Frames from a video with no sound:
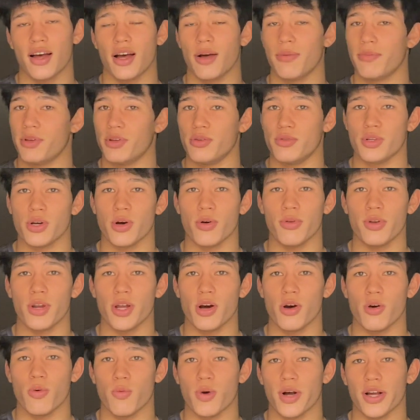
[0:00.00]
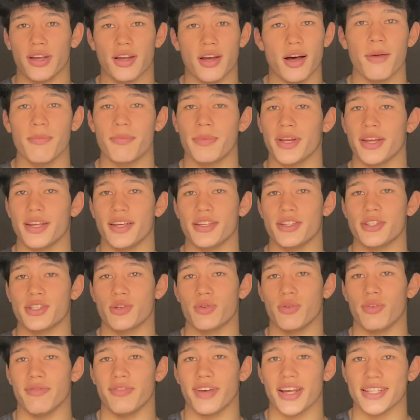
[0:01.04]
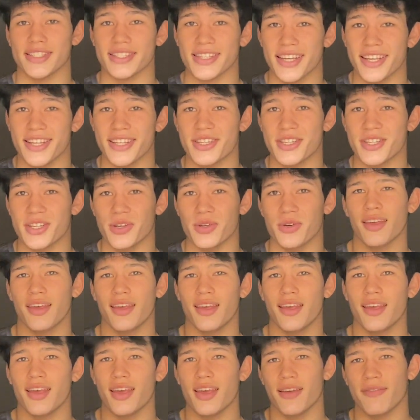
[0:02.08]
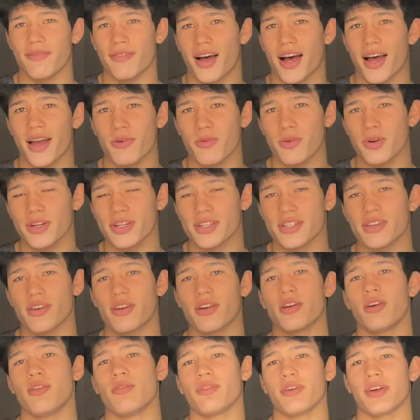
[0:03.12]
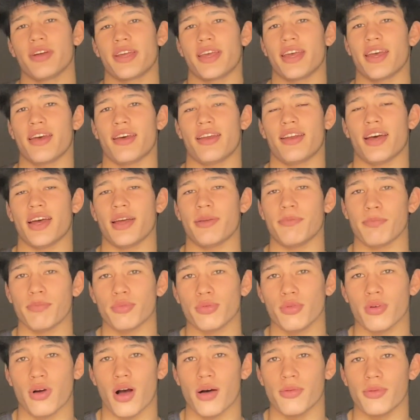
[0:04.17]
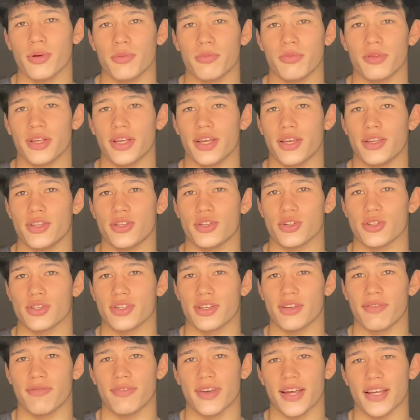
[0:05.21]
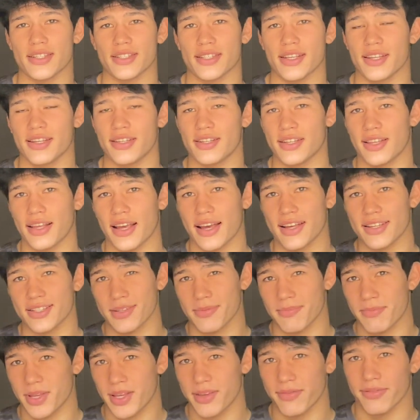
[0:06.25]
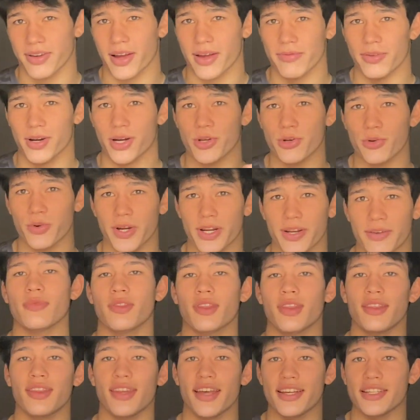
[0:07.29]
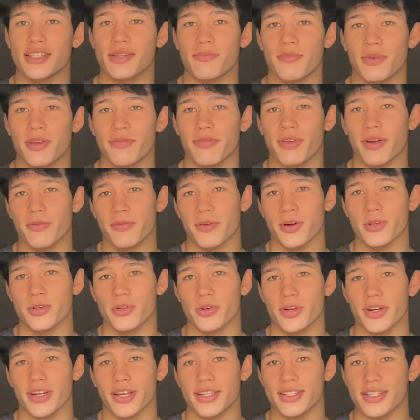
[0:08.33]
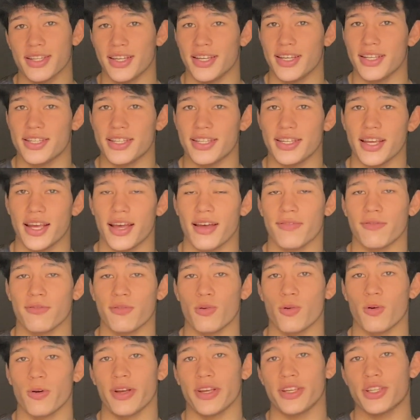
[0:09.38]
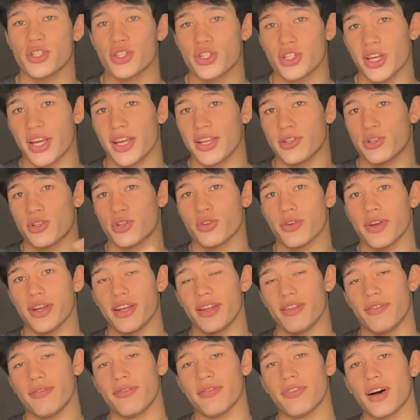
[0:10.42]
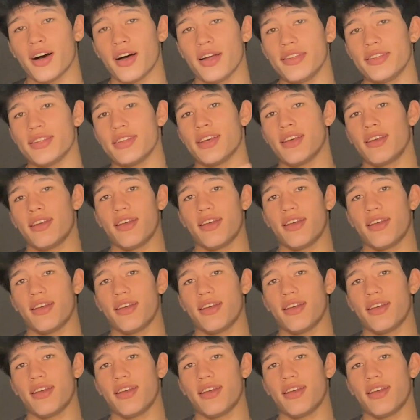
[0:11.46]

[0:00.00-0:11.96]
You don't know what companies to invest into. If I were to start over again, I'd probably just invest into the S&P 500. The S&P 500 is an ETF or exchange traded fund.